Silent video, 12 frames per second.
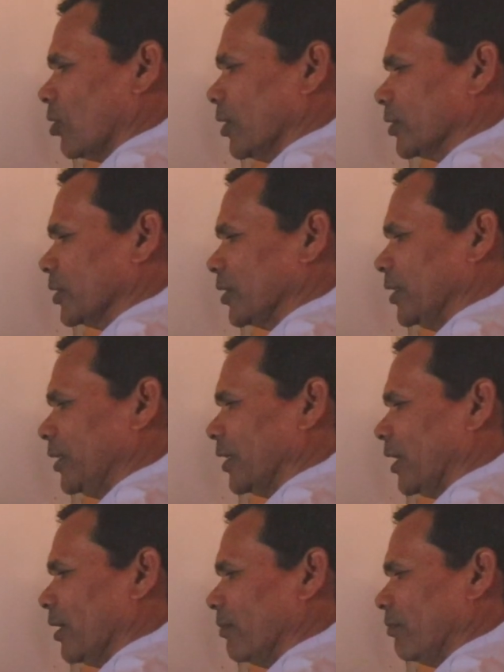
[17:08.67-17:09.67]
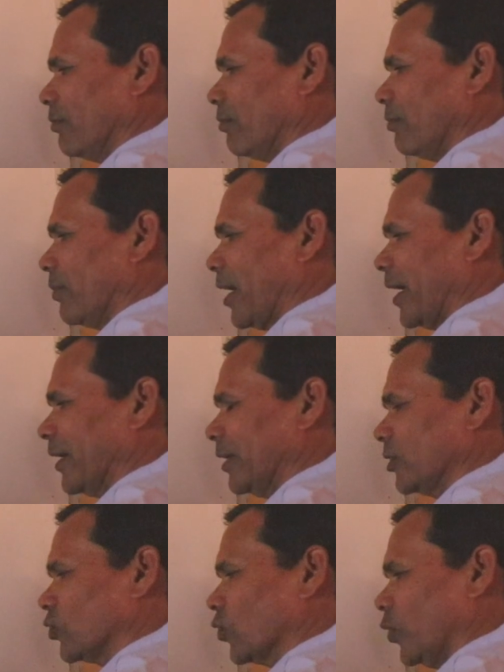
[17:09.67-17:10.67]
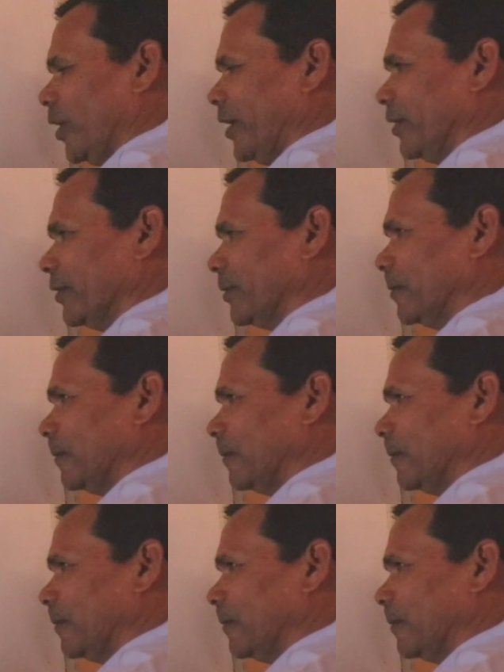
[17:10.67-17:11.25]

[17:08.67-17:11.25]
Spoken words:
cos theta bracket square